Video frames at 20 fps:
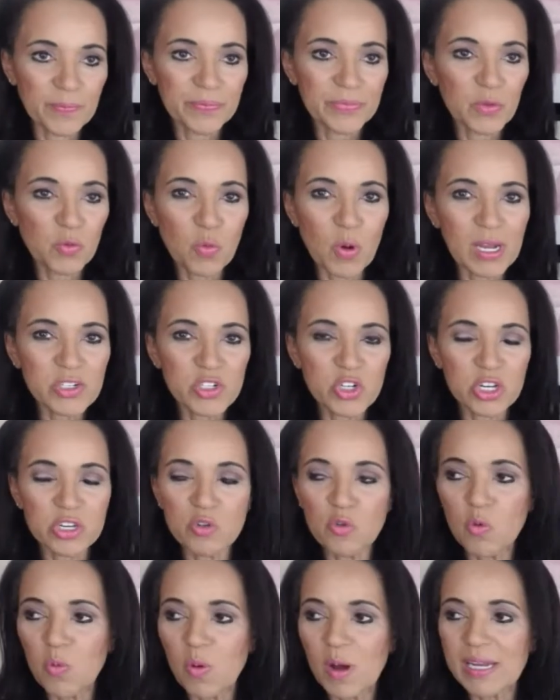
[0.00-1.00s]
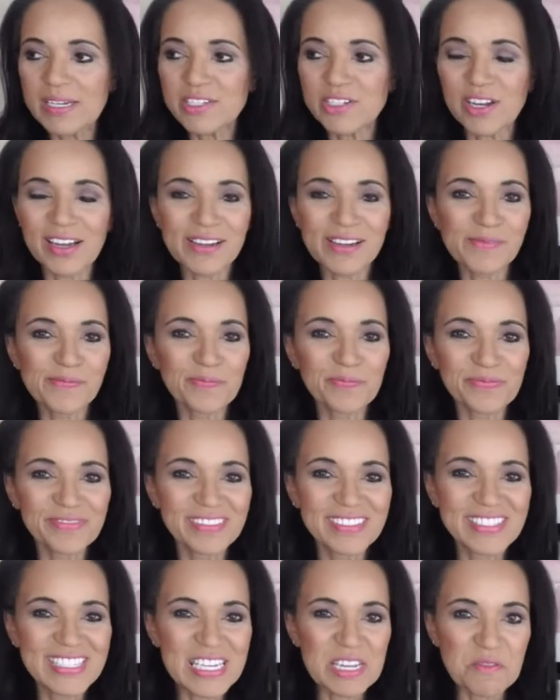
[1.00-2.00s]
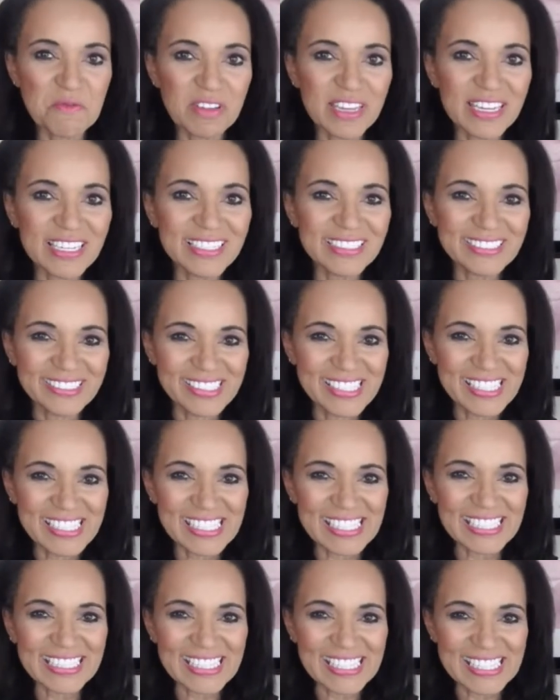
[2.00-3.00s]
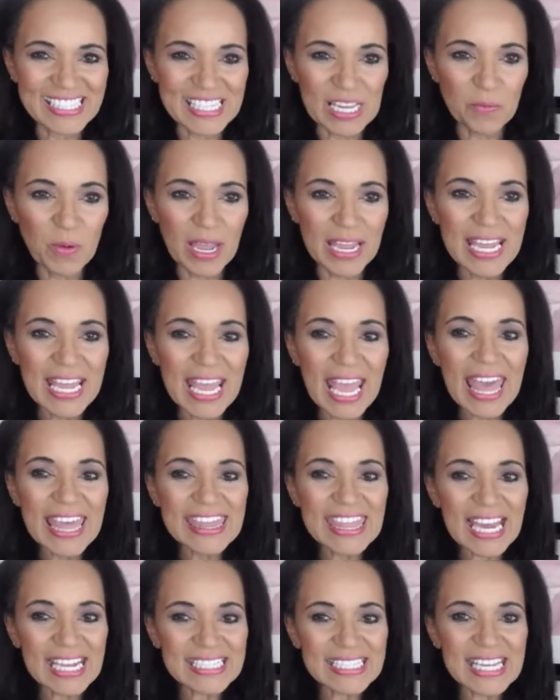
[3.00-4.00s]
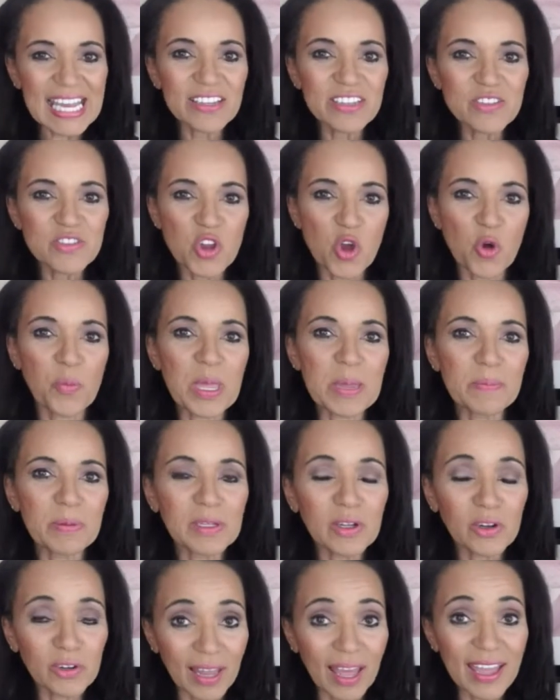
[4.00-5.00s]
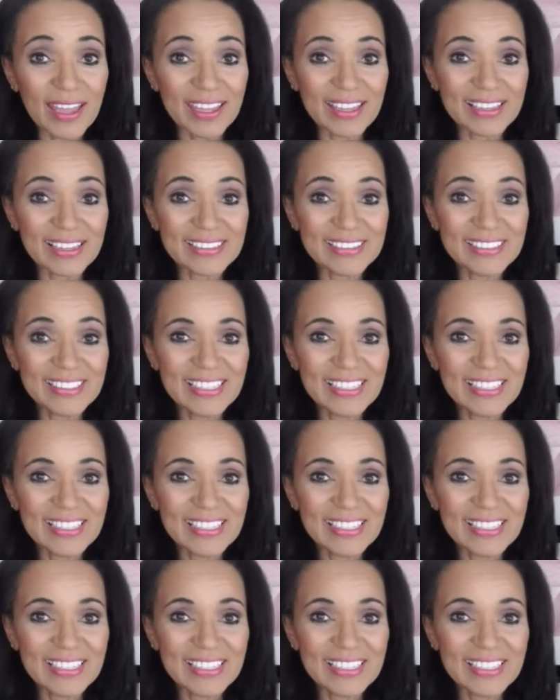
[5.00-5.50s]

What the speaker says: Watch it. You'll watch TV and you'll see it the same way. That's how you know people are lying.